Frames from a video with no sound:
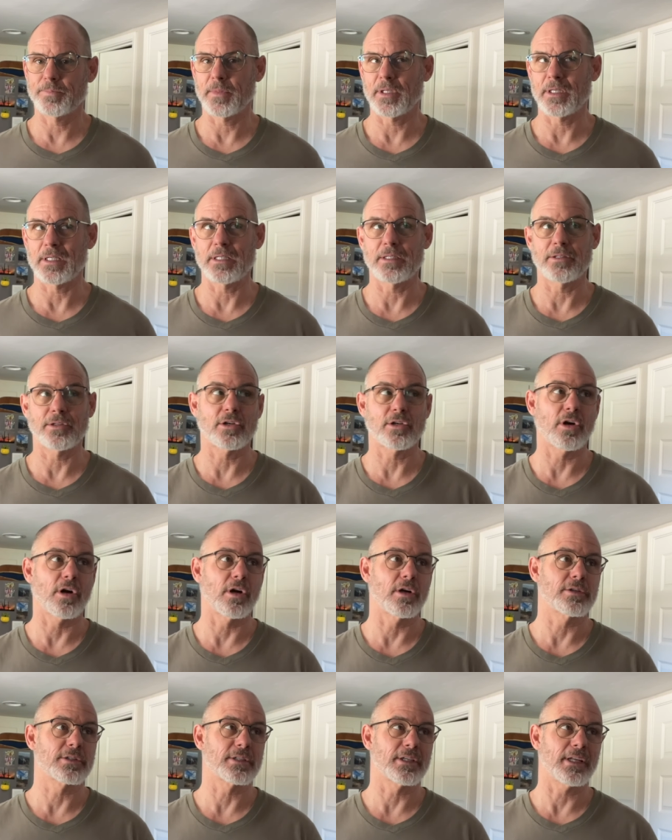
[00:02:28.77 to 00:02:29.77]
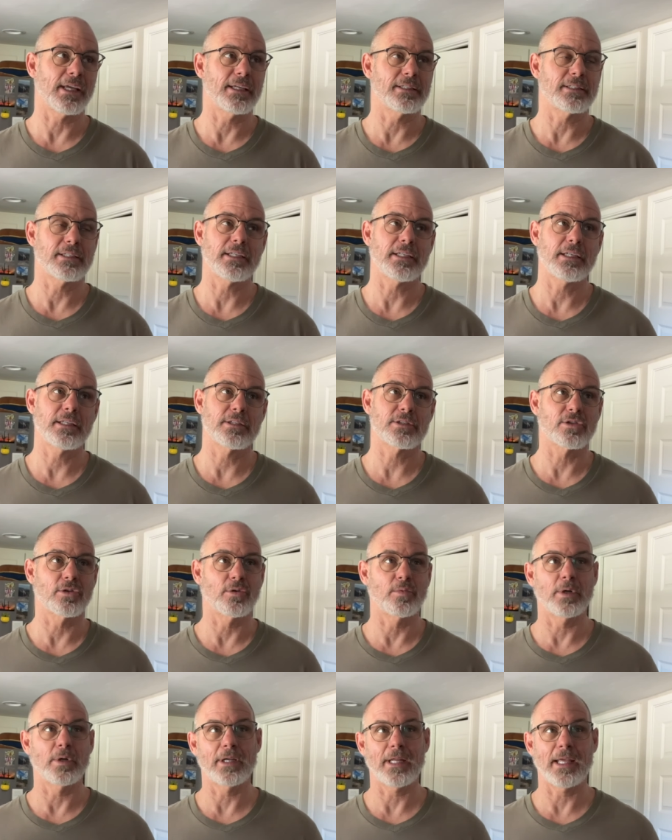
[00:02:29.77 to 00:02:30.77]
The car is an 18, so
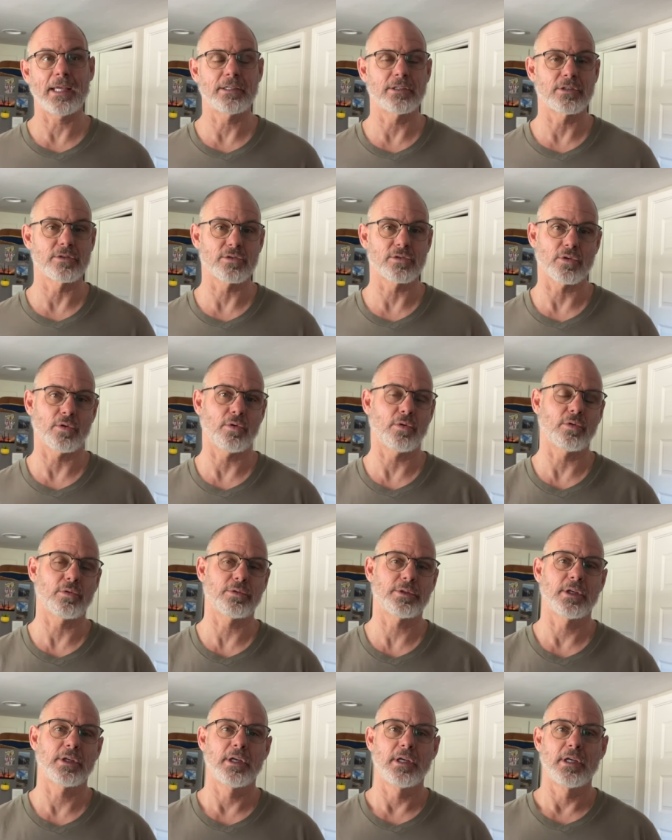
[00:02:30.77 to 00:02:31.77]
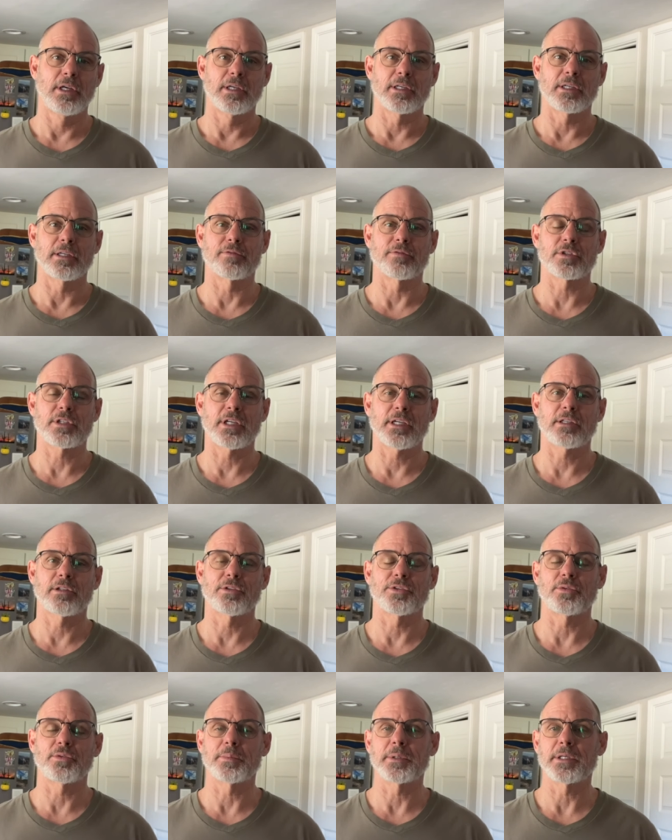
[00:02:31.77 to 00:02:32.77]
what, 8 years old, give or take a
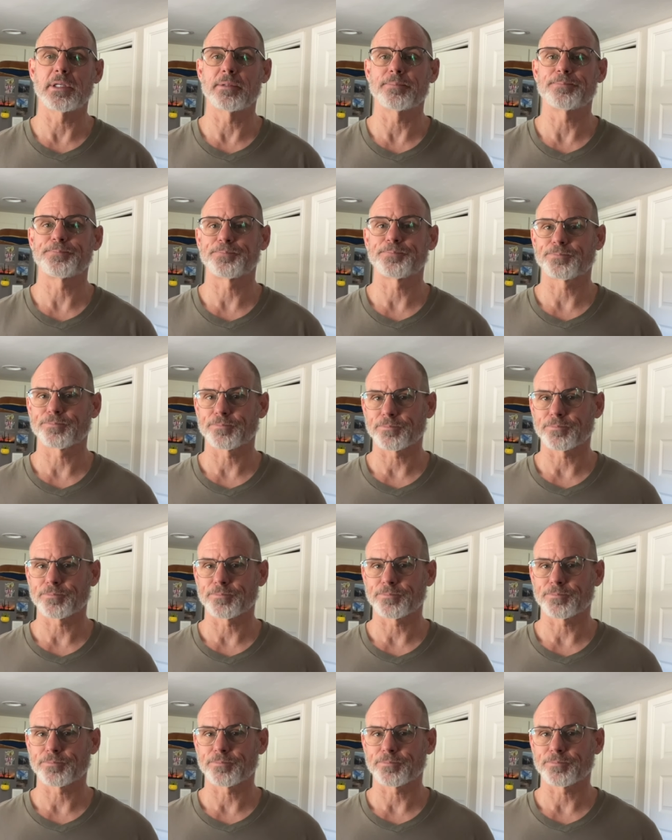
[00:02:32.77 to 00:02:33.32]
little bit.